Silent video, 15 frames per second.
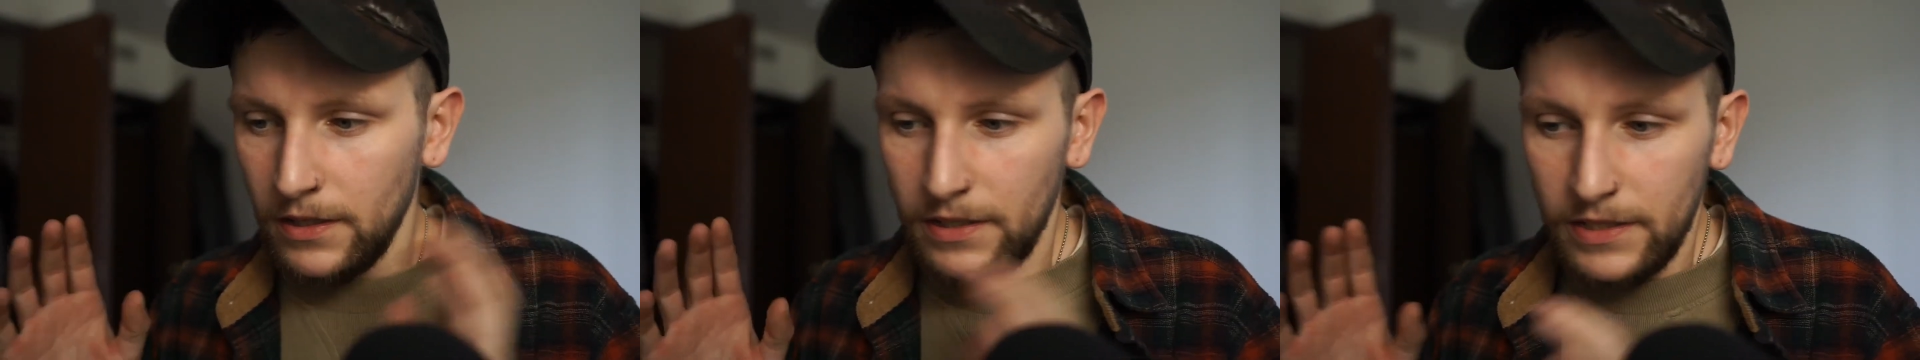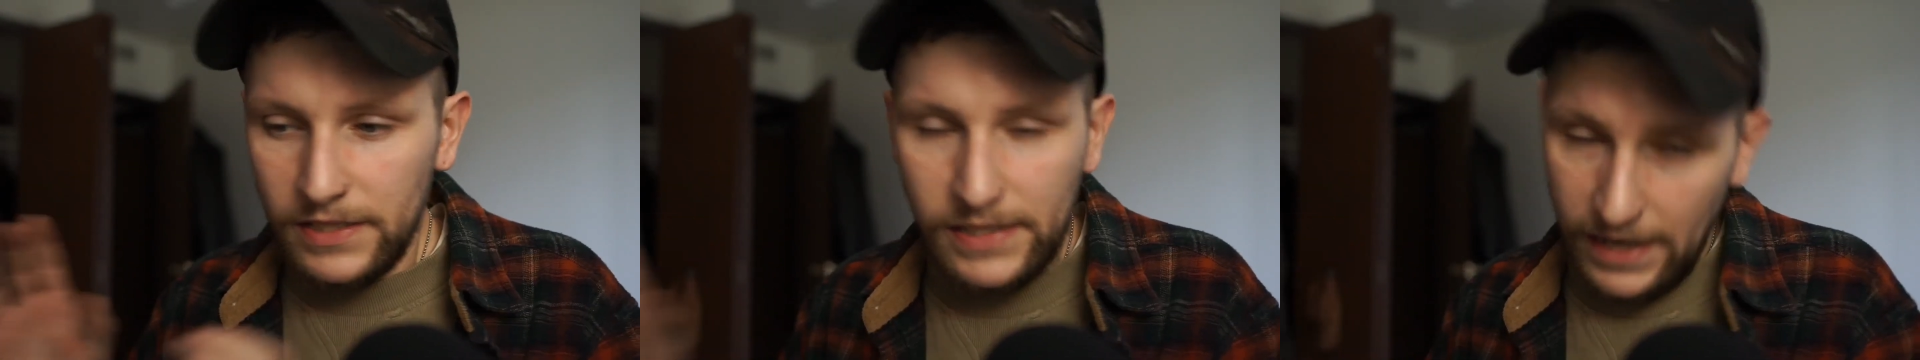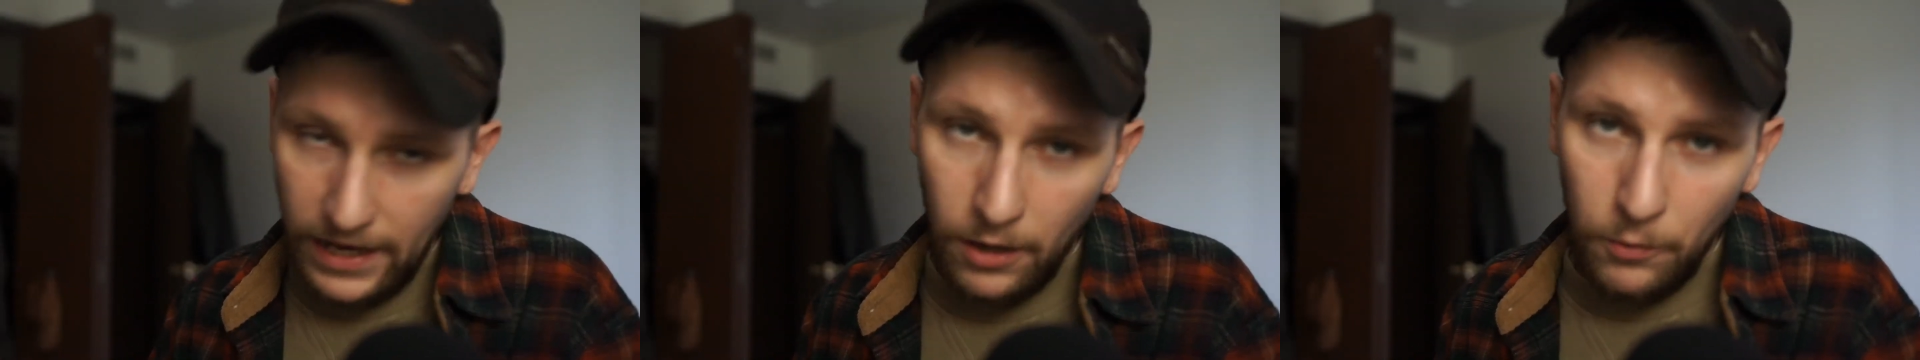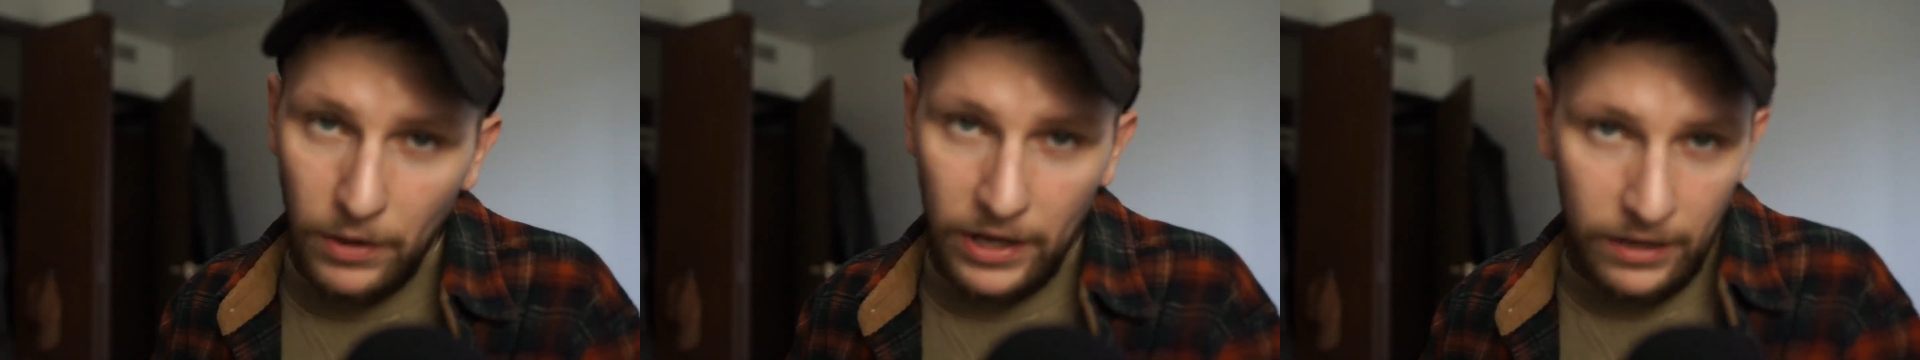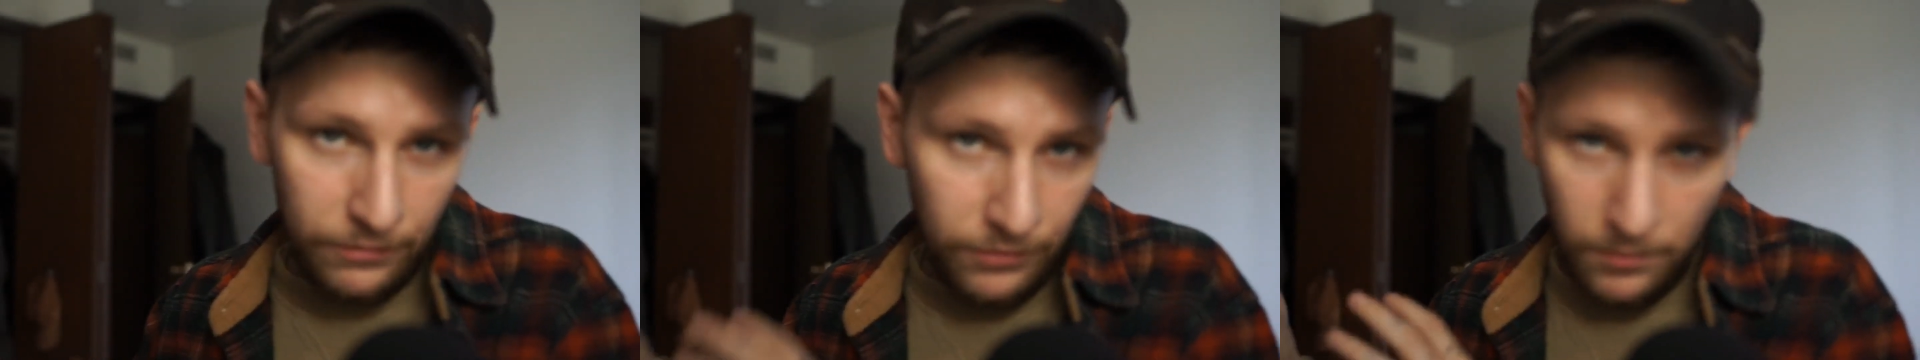stay
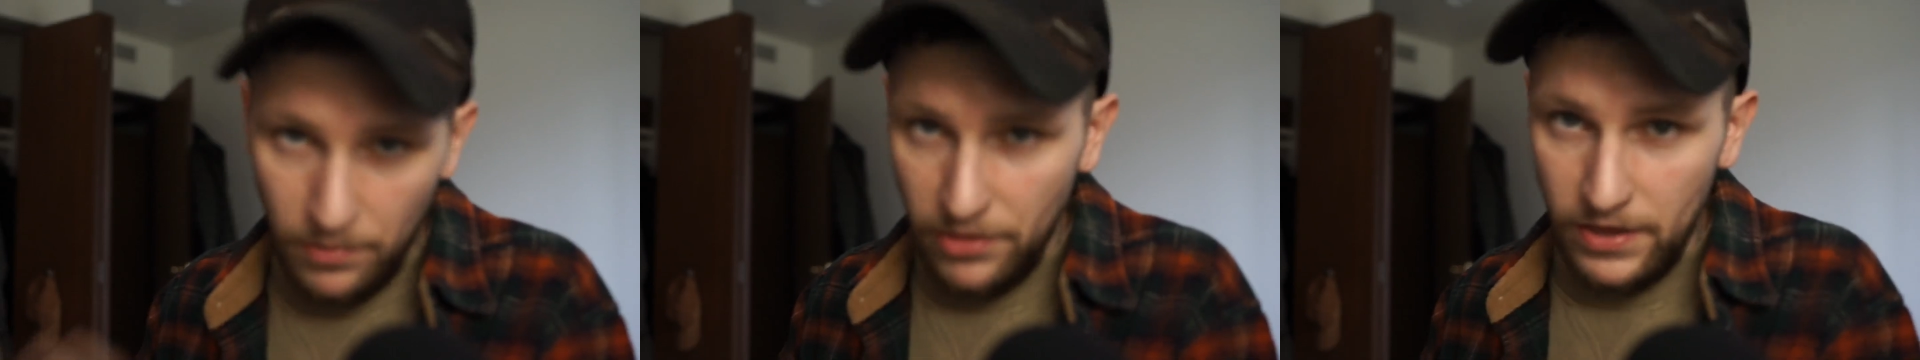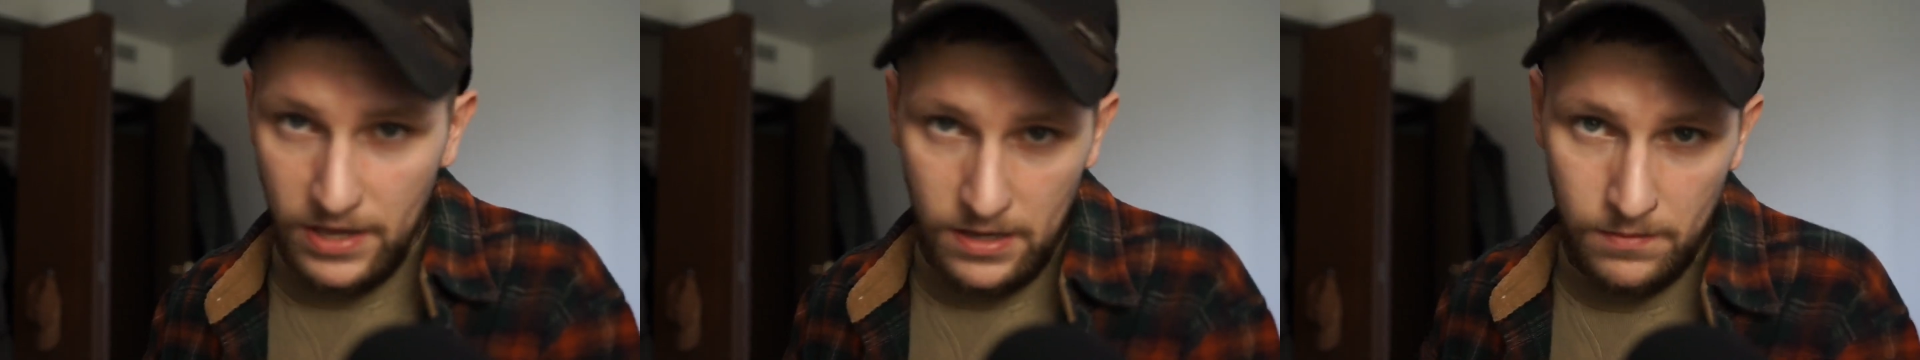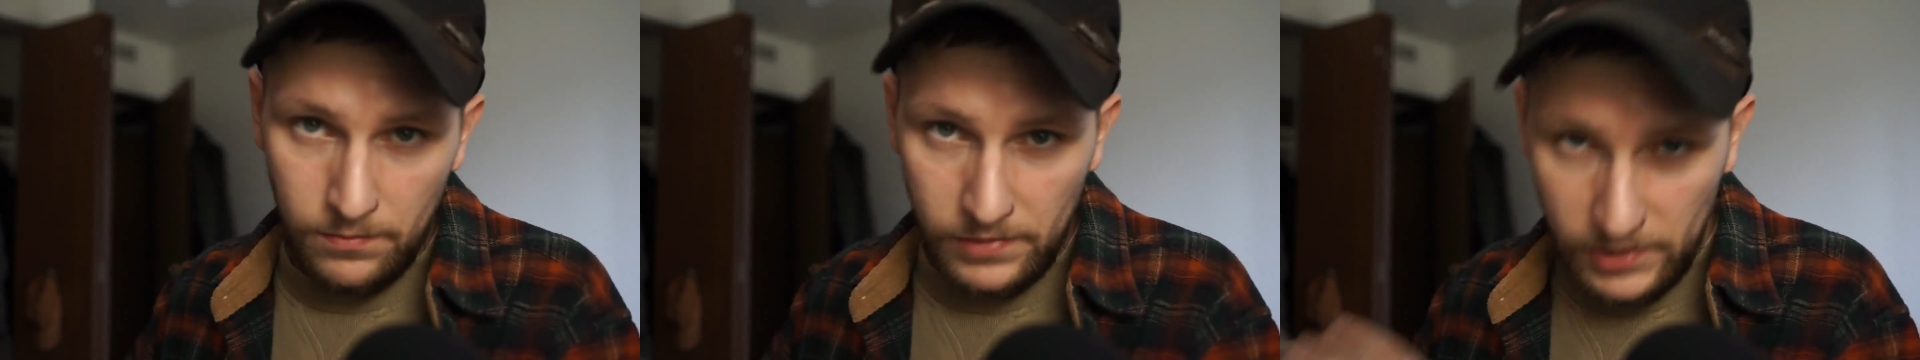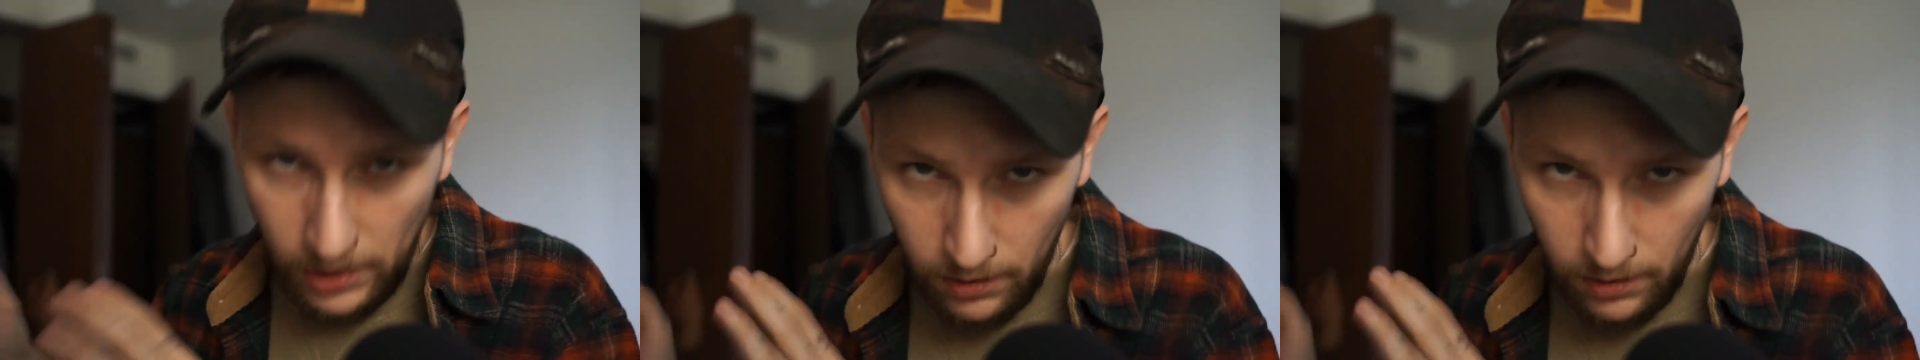away from themes